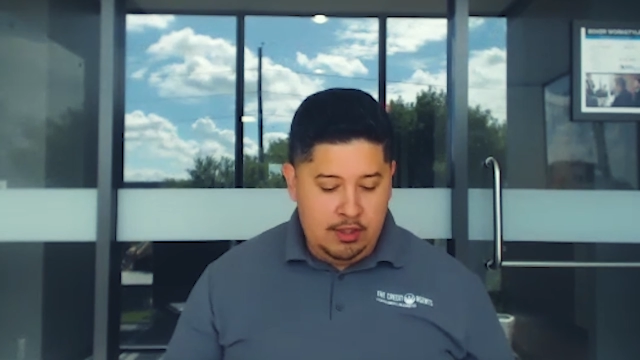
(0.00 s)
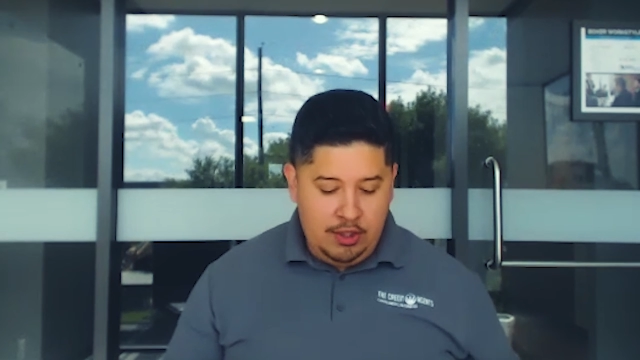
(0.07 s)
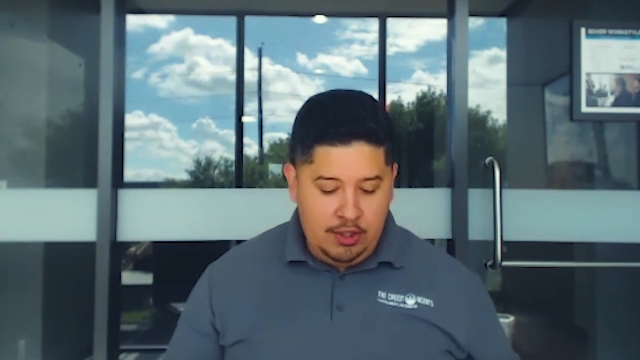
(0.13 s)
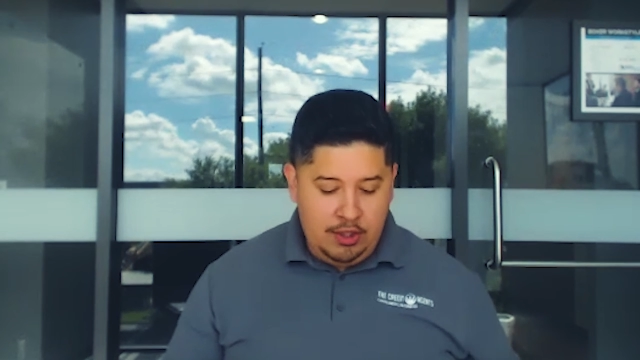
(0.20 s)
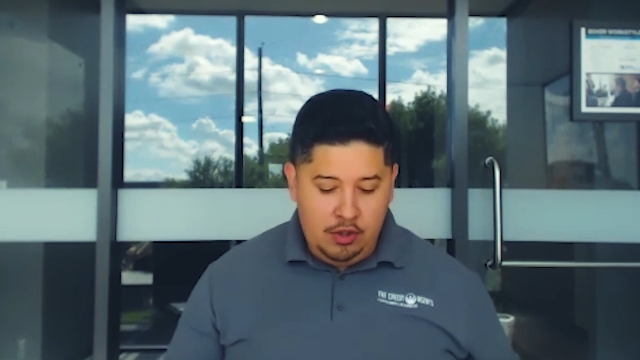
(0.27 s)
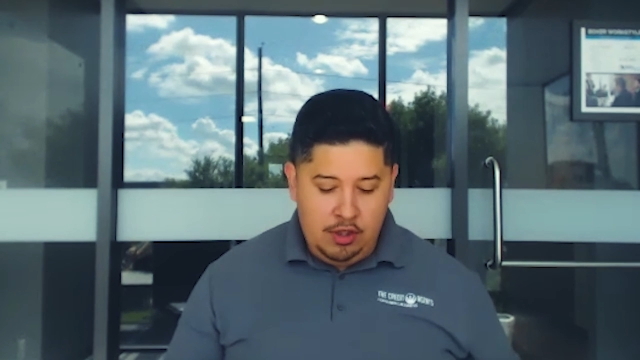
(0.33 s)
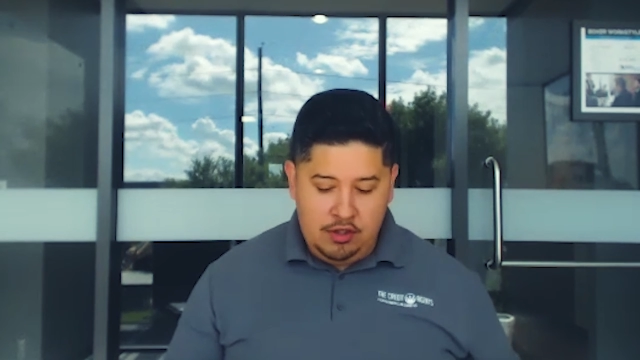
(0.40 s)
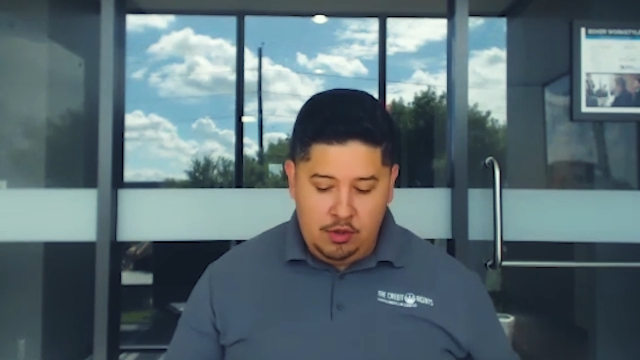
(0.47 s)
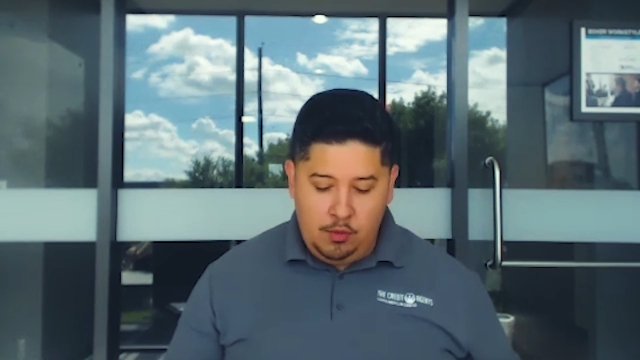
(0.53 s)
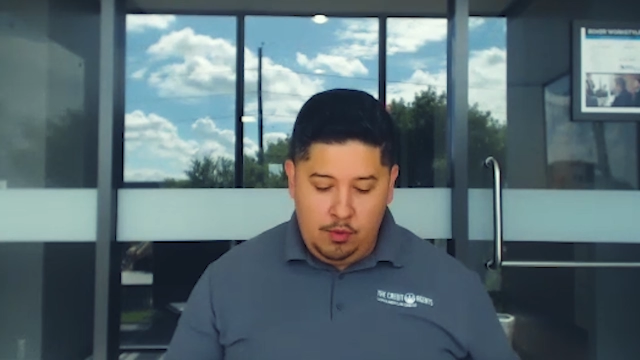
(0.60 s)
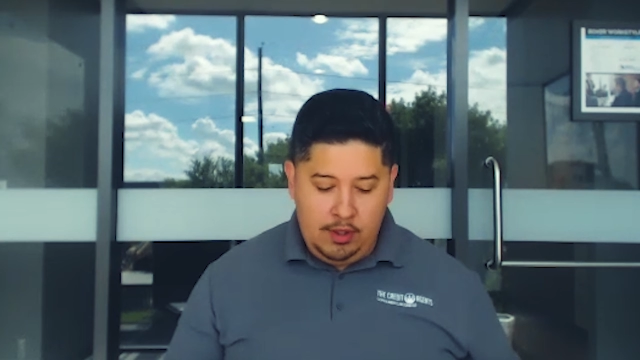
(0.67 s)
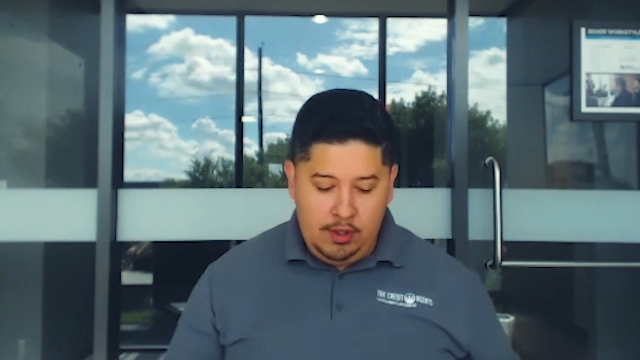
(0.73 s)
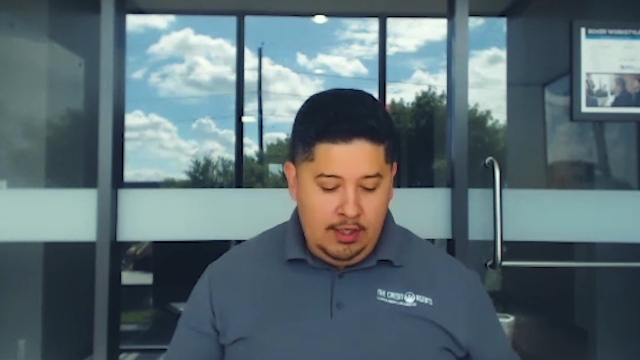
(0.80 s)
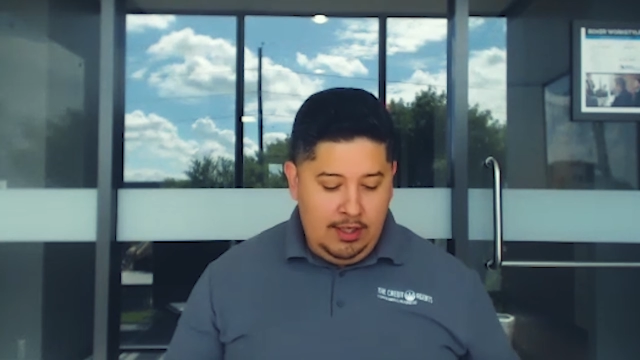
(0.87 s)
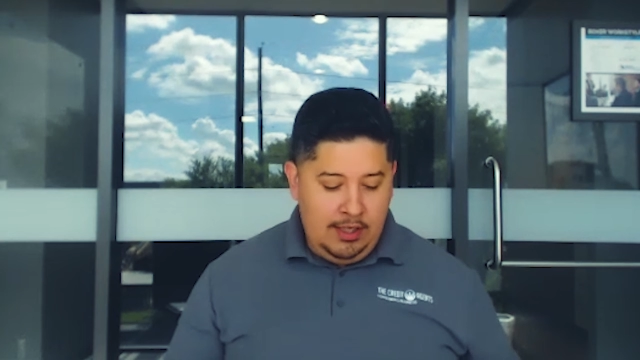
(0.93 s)
TransUnion is
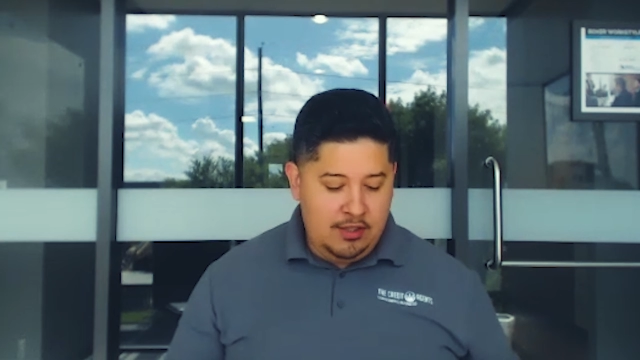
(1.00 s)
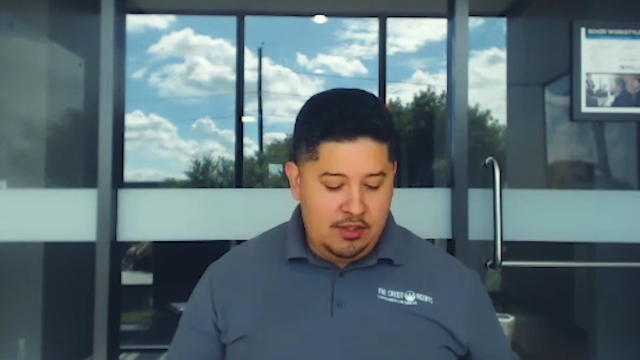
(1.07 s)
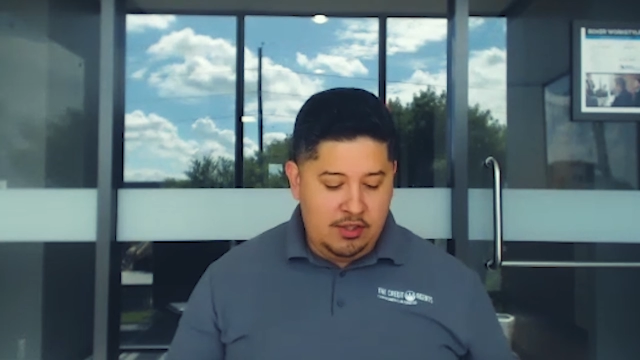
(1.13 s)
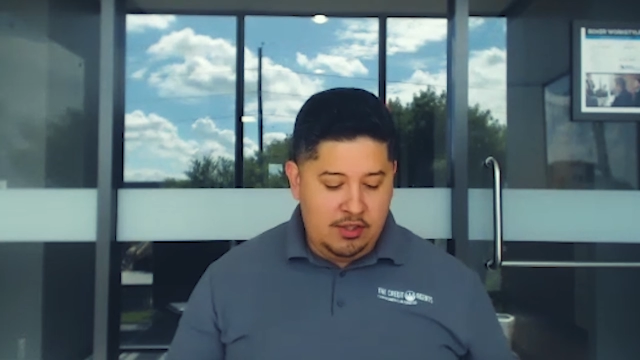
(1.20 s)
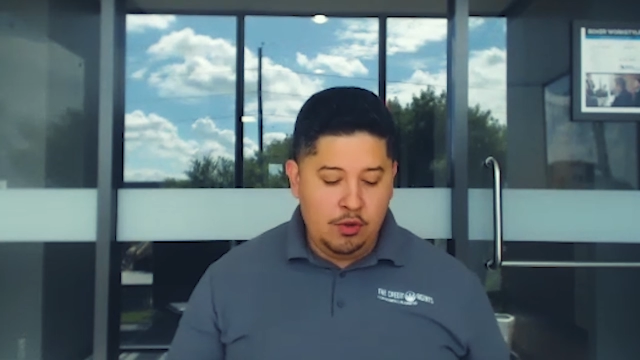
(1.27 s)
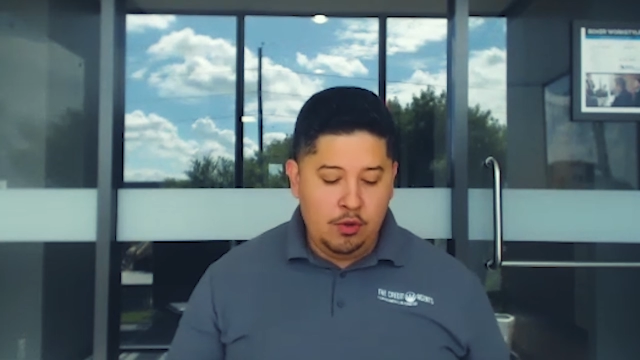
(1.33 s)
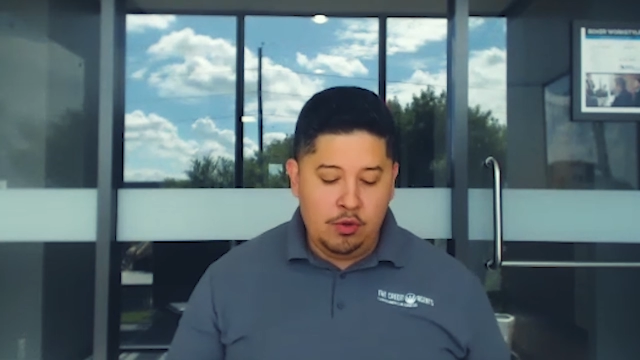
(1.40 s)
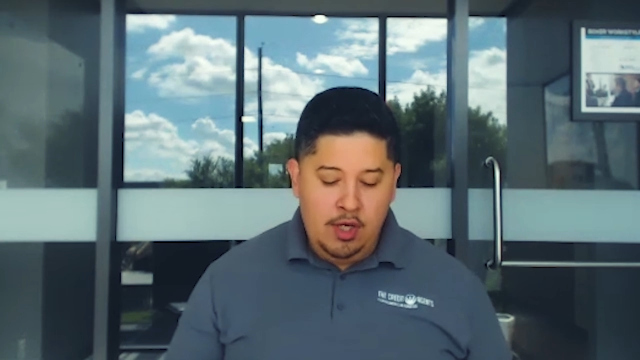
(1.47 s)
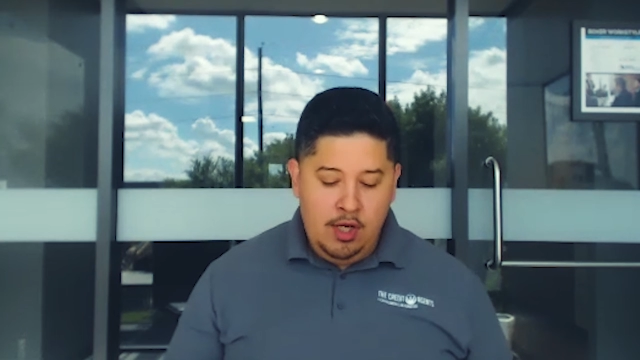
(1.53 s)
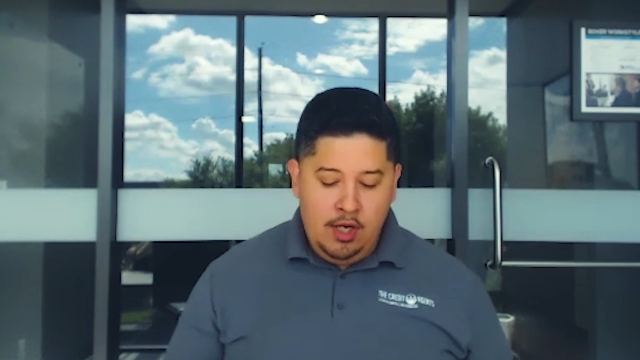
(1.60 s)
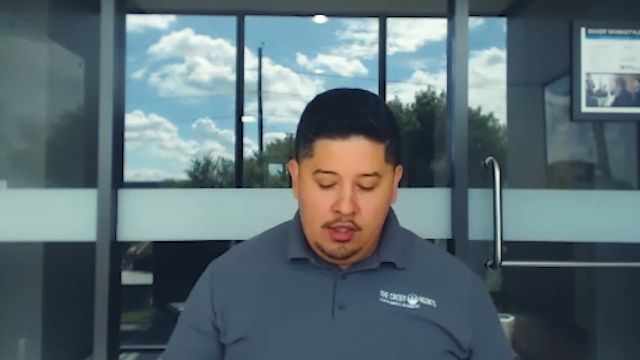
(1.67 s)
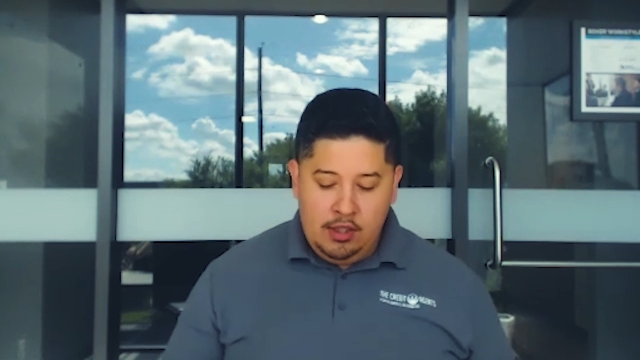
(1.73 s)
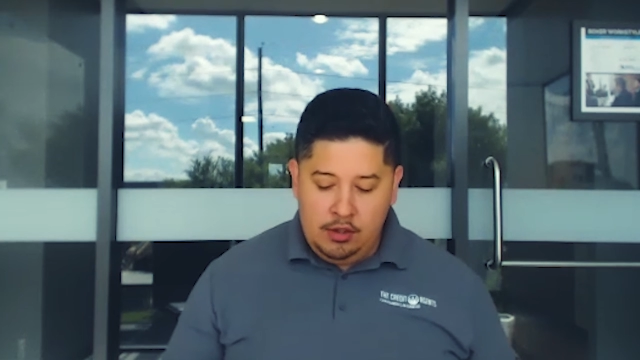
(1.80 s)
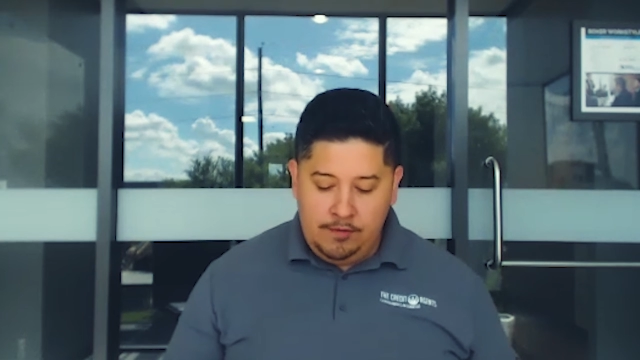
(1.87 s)
the one that gets sued.